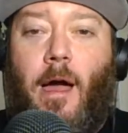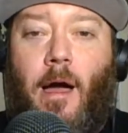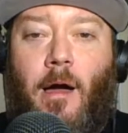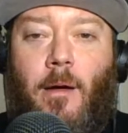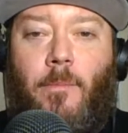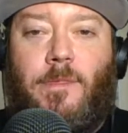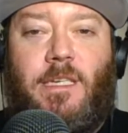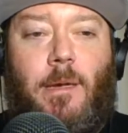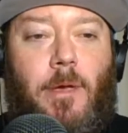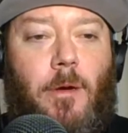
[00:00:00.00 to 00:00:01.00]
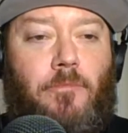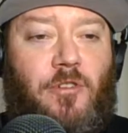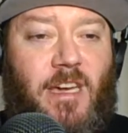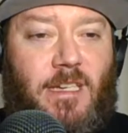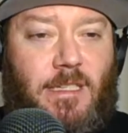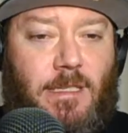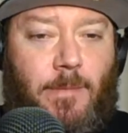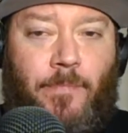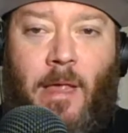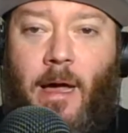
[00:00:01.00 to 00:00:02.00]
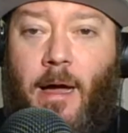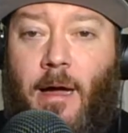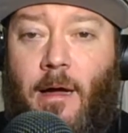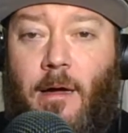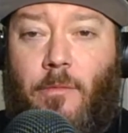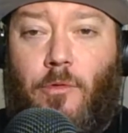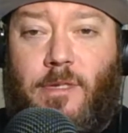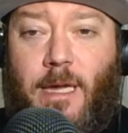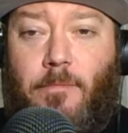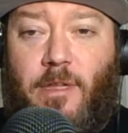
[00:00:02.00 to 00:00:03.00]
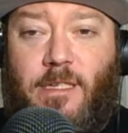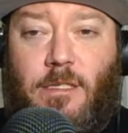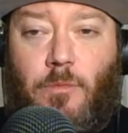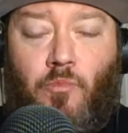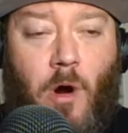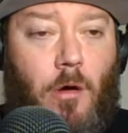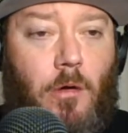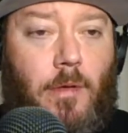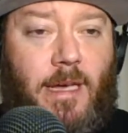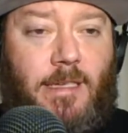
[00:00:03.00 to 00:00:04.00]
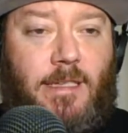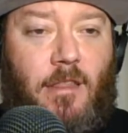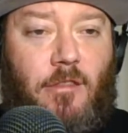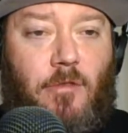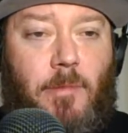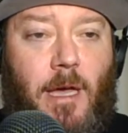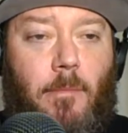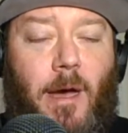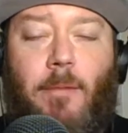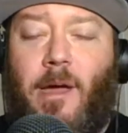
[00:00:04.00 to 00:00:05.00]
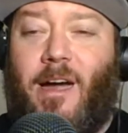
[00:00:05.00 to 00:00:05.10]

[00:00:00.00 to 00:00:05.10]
CWN predicts will take place tomorrow. Like I said, 3 p.m. I am